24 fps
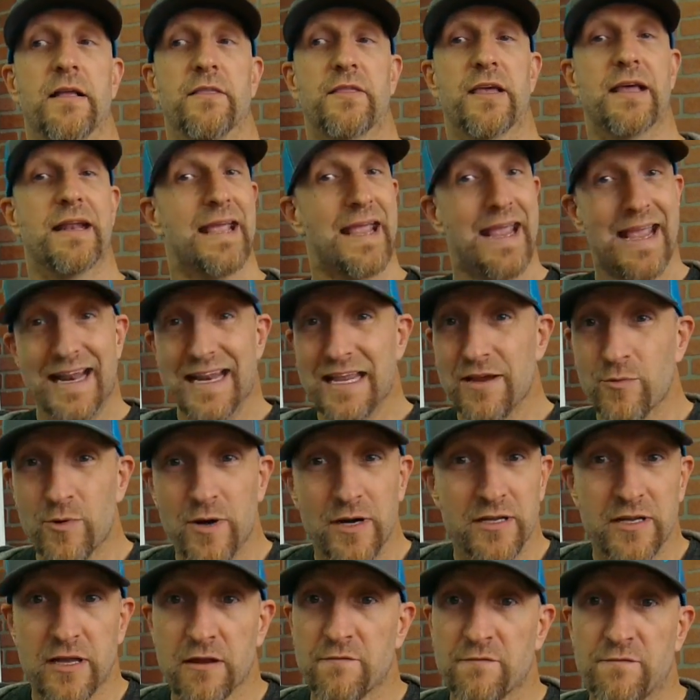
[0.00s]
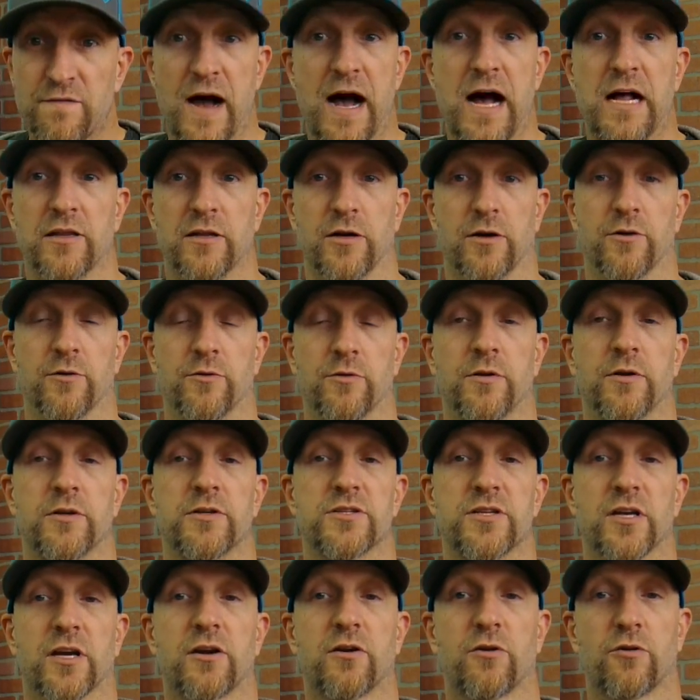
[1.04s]
that anyone can follow
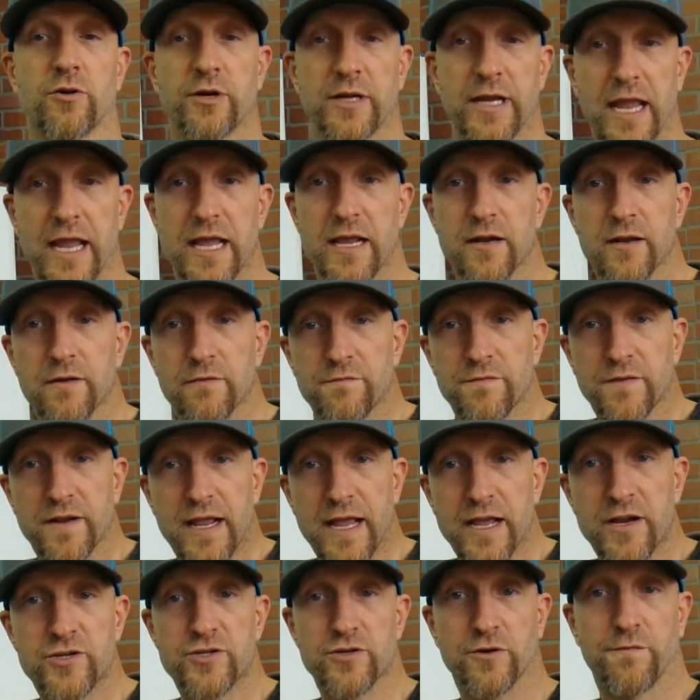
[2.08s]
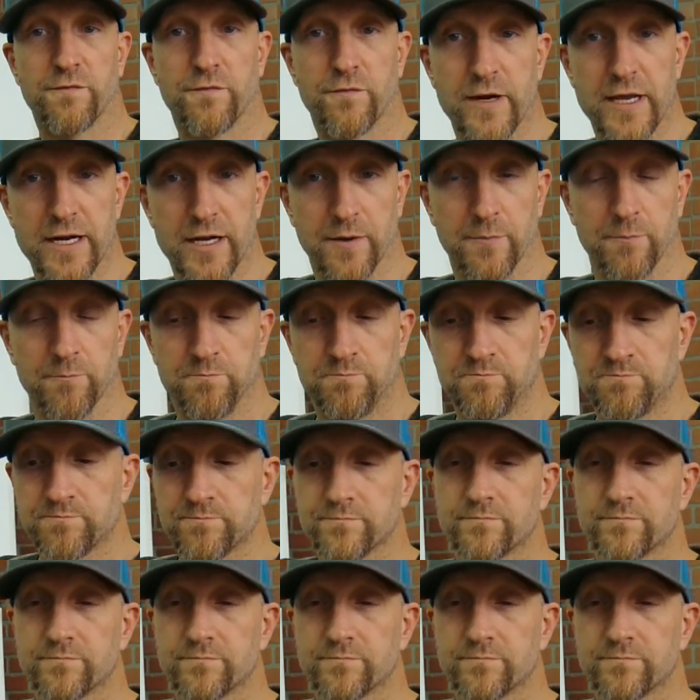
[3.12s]
to create financial freedom.